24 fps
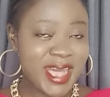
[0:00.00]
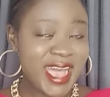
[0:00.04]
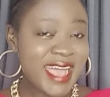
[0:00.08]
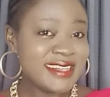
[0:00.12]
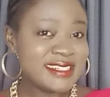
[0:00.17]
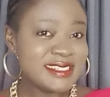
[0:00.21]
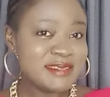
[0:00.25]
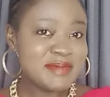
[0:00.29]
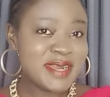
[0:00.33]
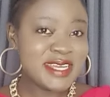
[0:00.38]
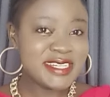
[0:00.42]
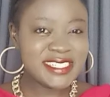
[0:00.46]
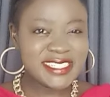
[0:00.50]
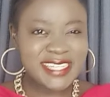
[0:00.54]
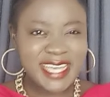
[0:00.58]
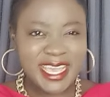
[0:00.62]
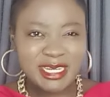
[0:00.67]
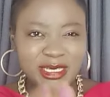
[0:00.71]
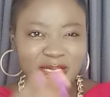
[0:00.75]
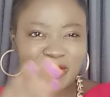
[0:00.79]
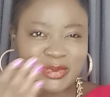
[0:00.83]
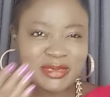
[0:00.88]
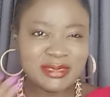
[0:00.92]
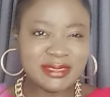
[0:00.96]
And imagine
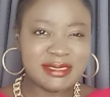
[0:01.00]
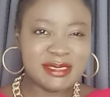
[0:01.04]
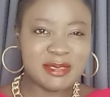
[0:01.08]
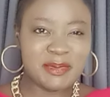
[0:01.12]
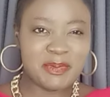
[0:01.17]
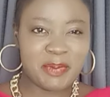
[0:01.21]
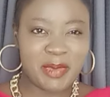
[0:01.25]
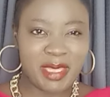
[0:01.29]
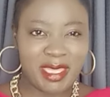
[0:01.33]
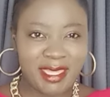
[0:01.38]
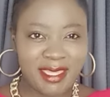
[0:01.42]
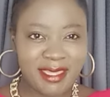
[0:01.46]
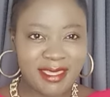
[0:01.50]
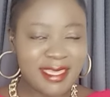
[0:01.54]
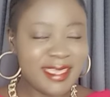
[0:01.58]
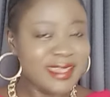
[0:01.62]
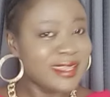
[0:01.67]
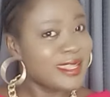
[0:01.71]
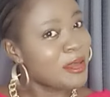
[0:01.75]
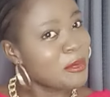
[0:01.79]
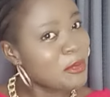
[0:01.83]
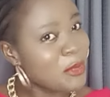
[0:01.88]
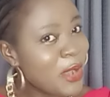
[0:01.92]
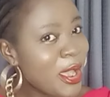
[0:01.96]
I look this pink
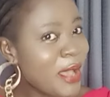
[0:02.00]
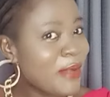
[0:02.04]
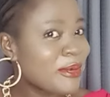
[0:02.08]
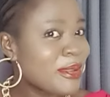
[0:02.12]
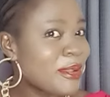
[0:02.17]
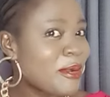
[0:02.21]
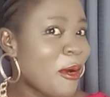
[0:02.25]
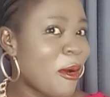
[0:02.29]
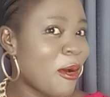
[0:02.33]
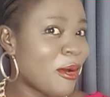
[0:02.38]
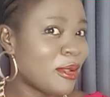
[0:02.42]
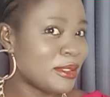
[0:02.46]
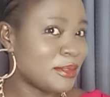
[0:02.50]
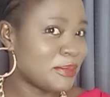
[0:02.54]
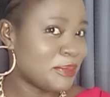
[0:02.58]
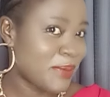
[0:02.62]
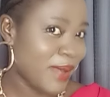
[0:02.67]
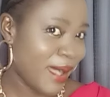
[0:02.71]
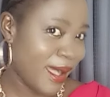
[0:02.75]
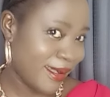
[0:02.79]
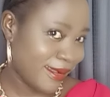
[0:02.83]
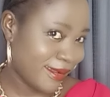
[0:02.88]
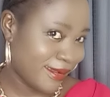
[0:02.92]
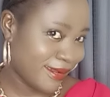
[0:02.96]
and I'm wearing all
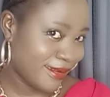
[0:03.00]
black.